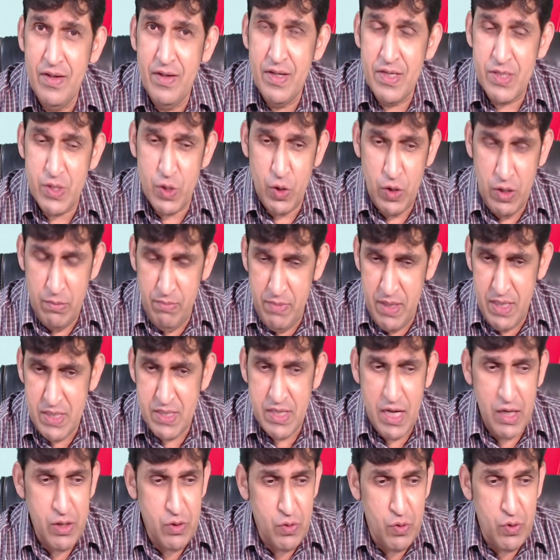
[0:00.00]
So it means
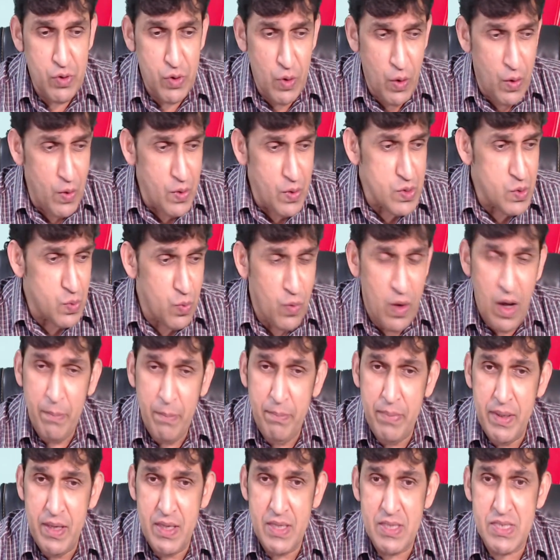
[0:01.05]
that to those who are
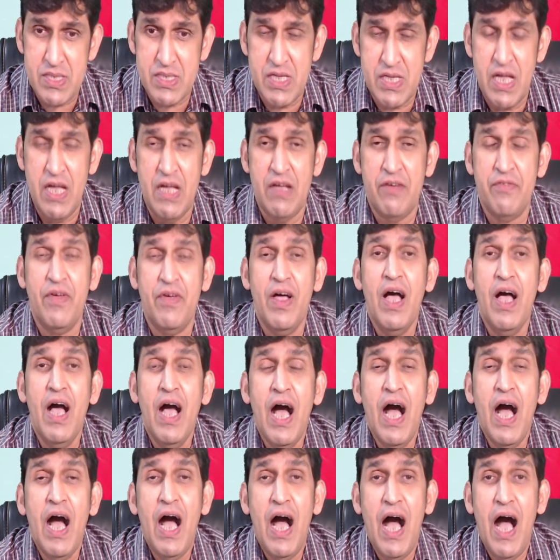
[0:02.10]
being saved,
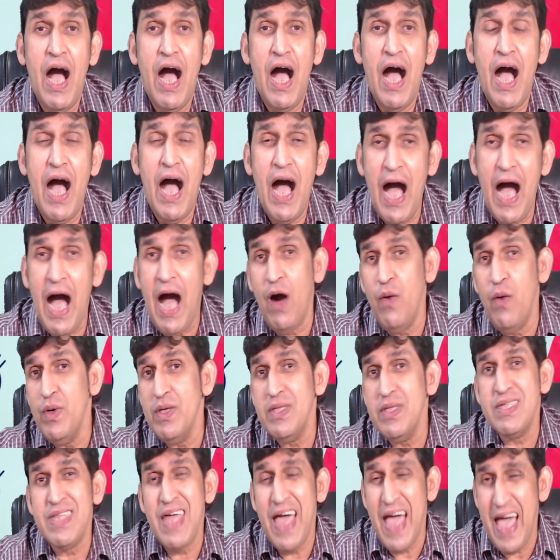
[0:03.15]

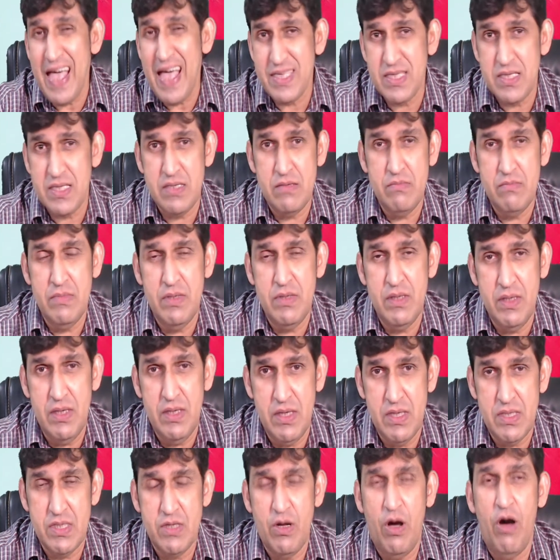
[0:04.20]
our
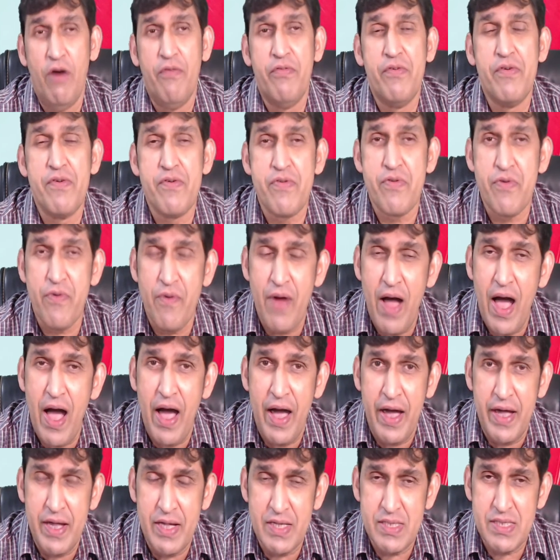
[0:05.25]
testimonies of
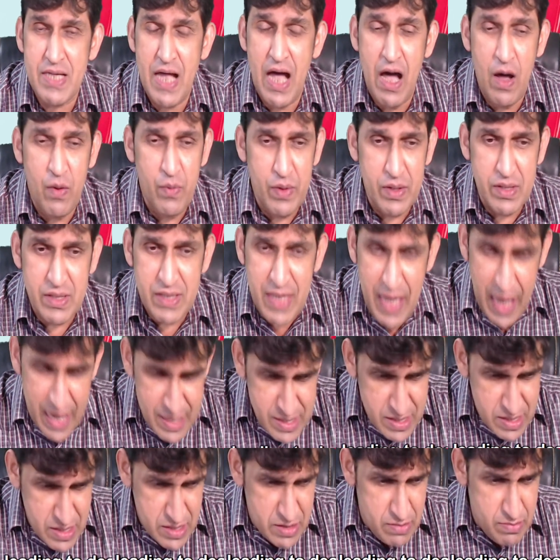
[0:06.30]
Christ, our
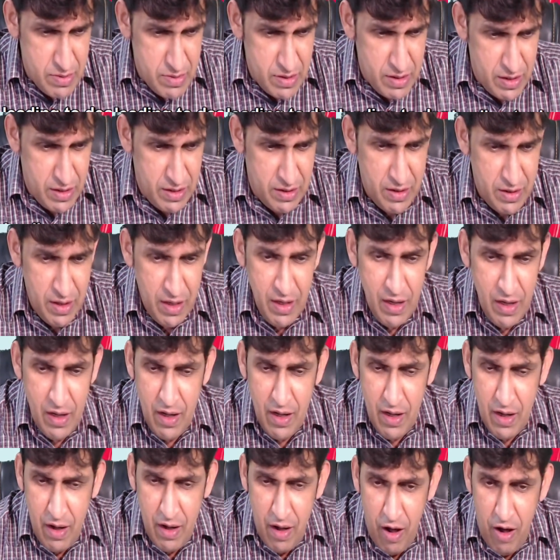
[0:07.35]
testimony
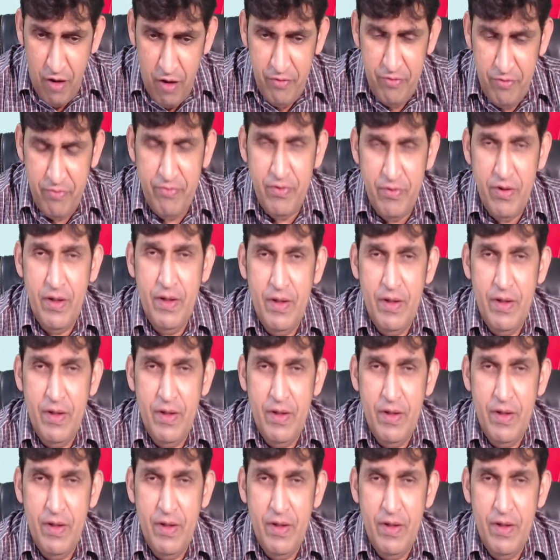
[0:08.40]
of